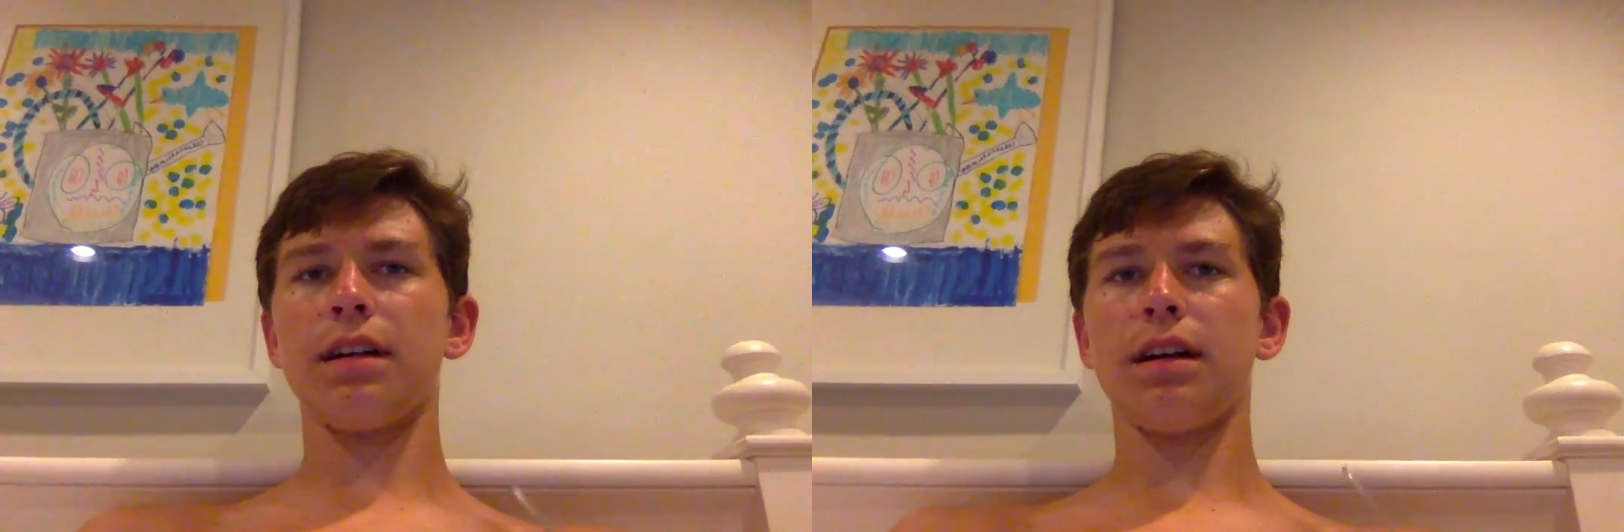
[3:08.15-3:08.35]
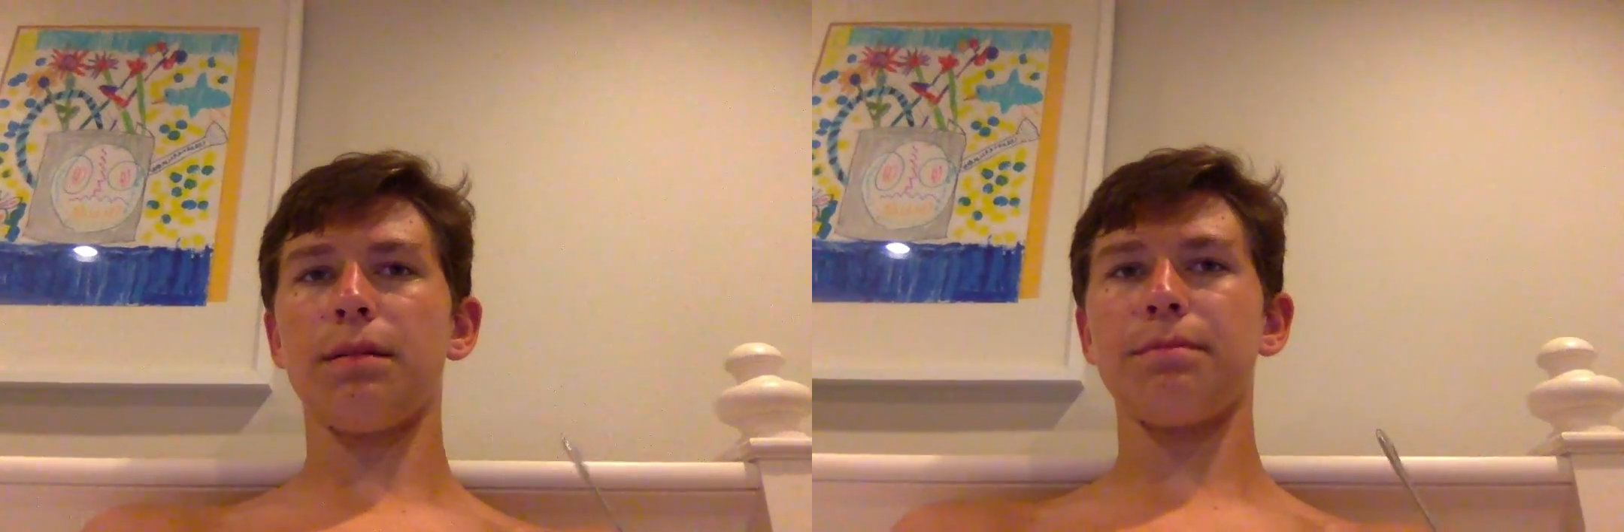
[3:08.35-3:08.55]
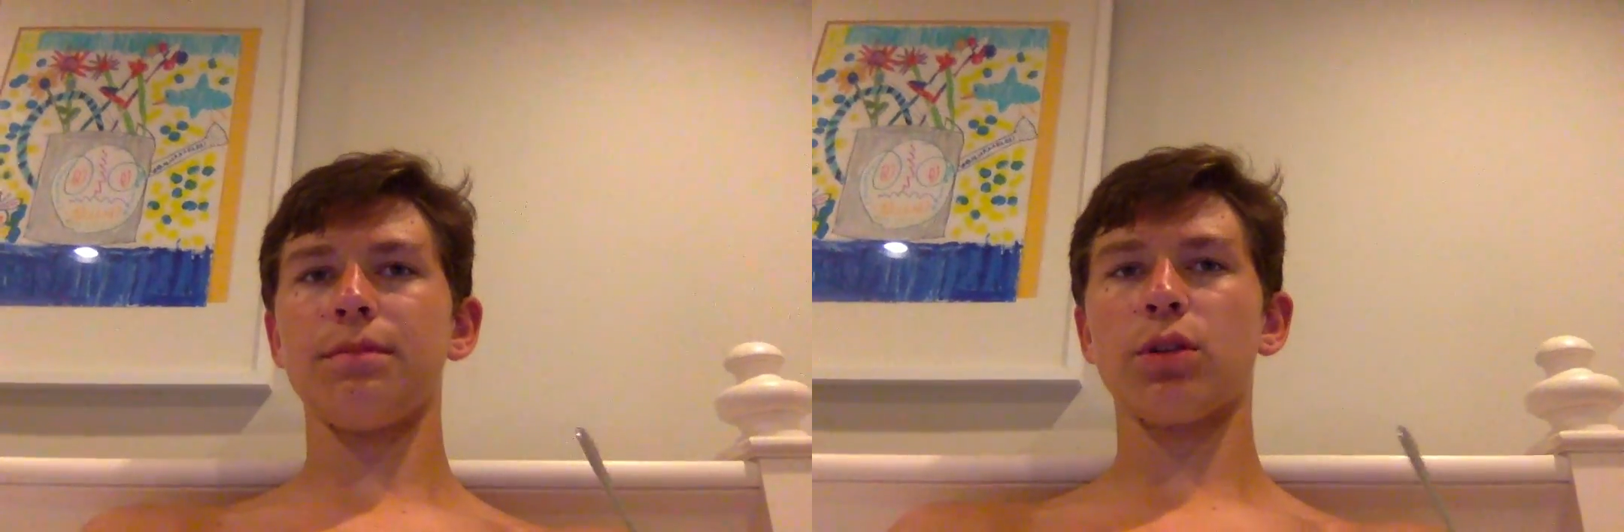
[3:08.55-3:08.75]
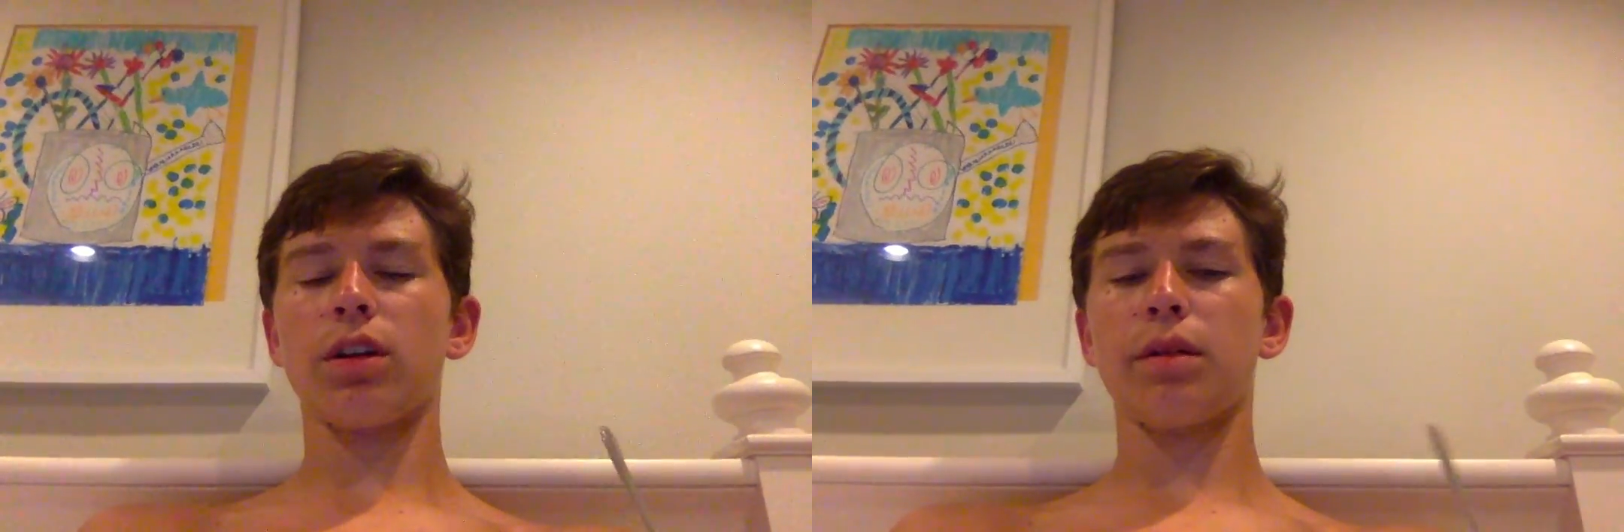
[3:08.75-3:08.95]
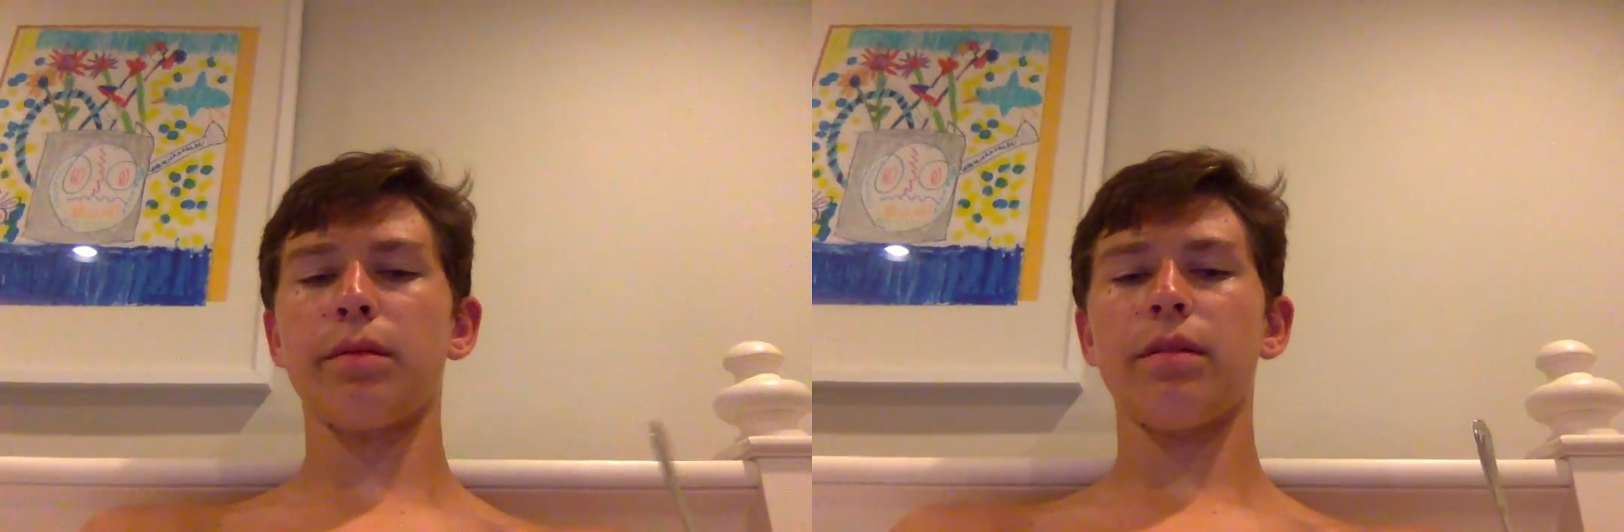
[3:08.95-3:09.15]
Um,
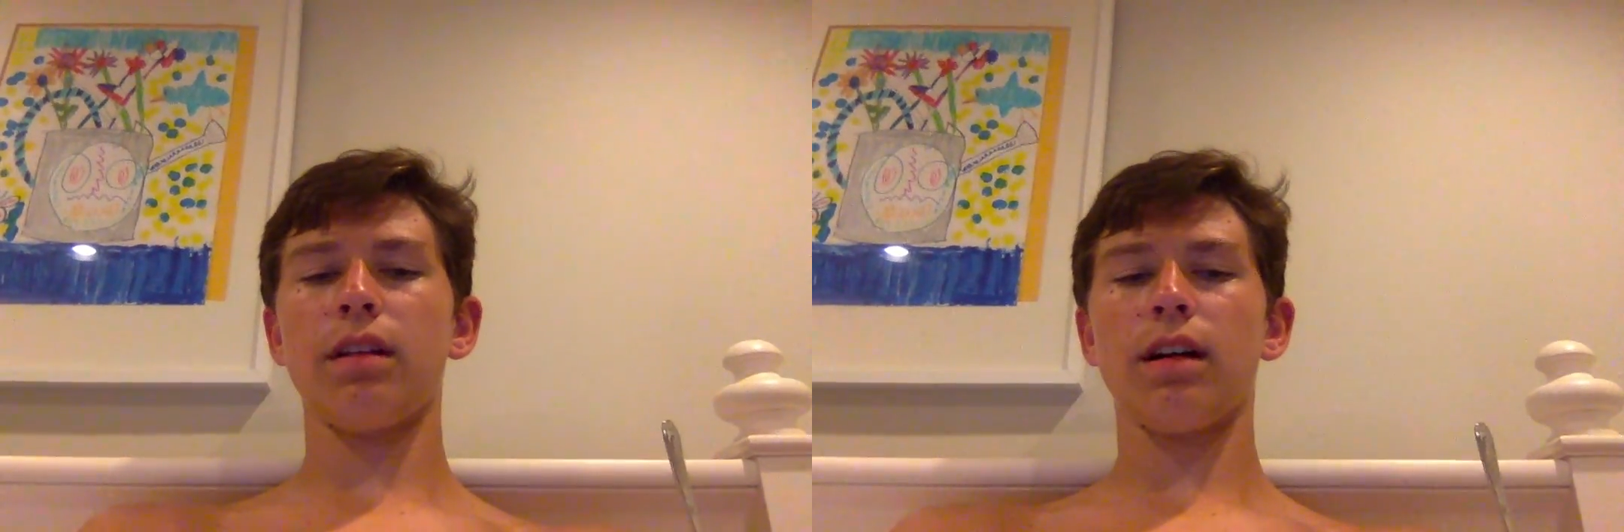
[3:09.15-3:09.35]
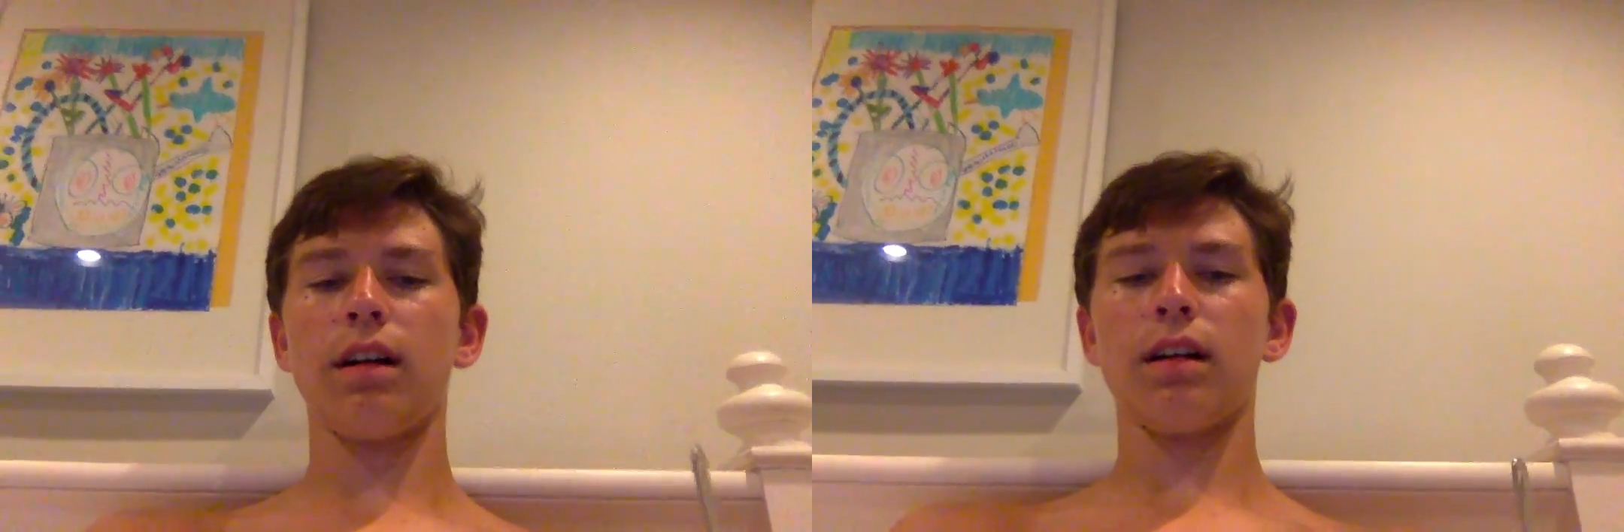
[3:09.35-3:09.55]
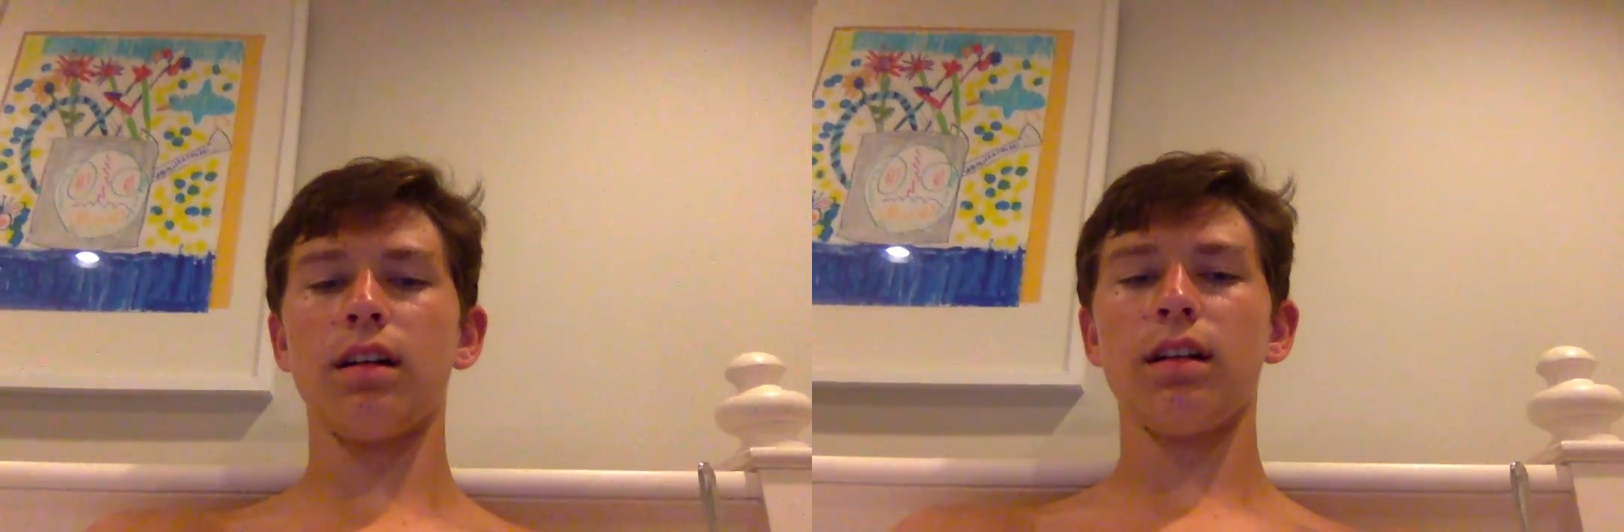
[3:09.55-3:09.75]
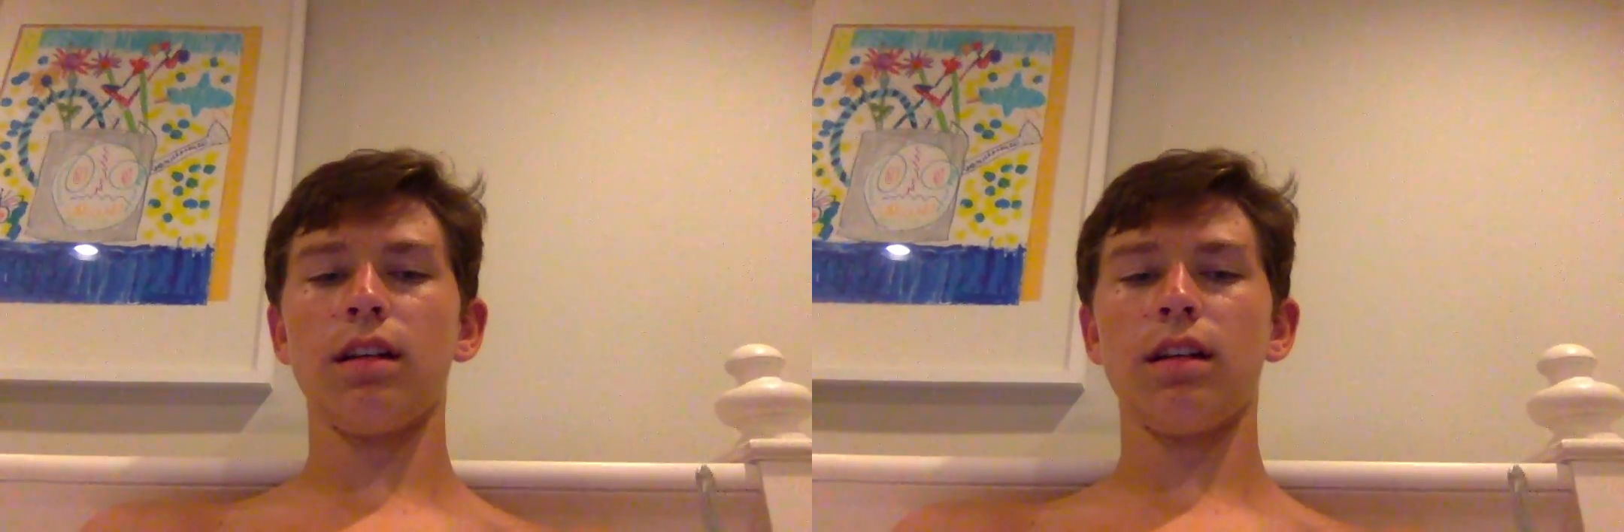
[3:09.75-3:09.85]
learning, uh,